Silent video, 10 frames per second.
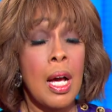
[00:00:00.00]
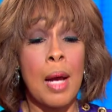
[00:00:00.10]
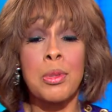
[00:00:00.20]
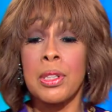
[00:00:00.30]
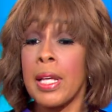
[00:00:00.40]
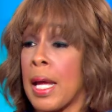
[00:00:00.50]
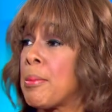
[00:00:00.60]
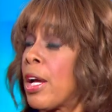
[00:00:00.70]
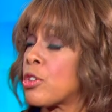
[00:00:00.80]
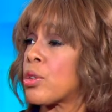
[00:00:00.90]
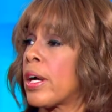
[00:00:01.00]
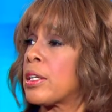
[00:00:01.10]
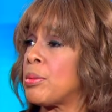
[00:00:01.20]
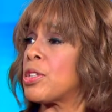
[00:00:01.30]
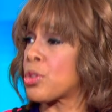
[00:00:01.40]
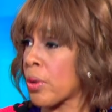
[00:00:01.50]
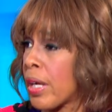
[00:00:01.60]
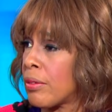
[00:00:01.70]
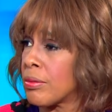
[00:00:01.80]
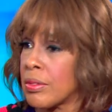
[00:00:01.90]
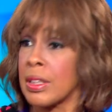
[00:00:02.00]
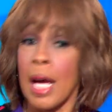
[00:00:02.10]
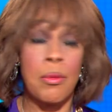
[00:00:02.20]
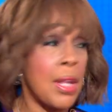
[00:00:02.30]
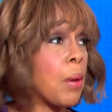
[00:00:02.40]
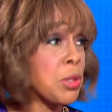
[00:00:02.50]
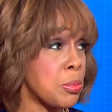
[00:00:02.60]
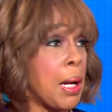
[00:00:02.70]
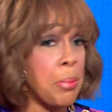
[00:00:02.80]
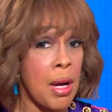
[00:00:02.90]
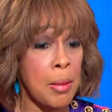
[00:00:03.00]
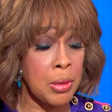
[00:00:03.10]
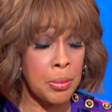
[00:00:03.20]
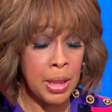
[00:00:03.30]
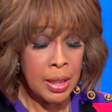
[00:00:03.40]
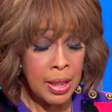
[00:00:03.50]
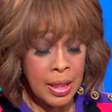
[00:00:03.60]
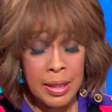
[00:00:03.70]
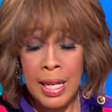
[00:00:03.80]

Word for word: I was a gay man trying to be straight. Yeah. yeah. That that was my problem. Yeah. And